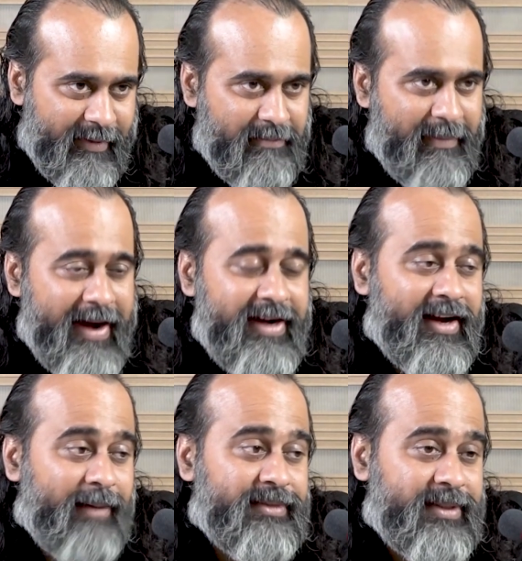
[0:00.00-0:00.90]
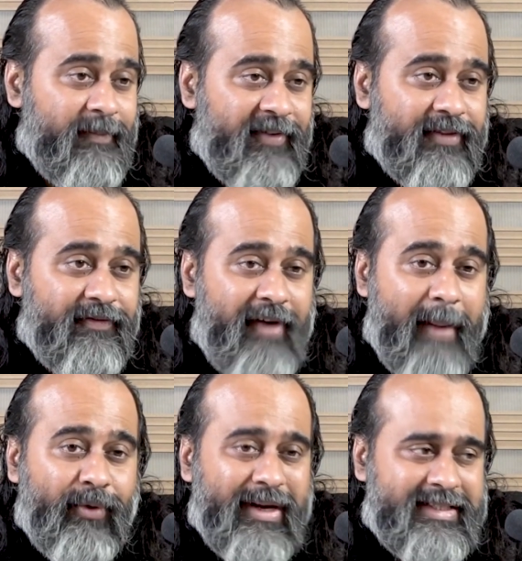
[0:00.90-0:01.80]
Mind comes up with
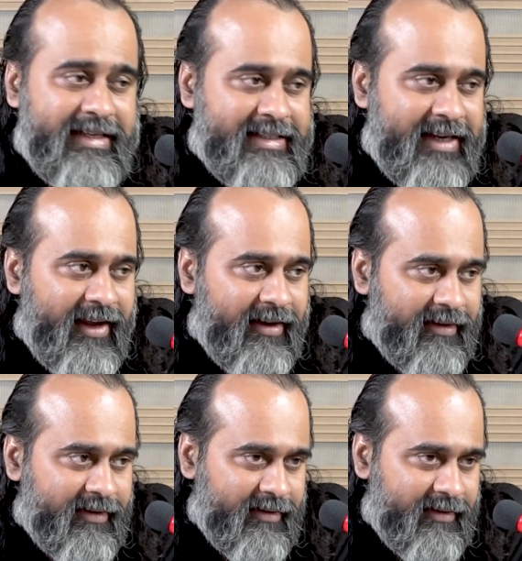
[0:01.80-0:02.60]
fabulous reasoning,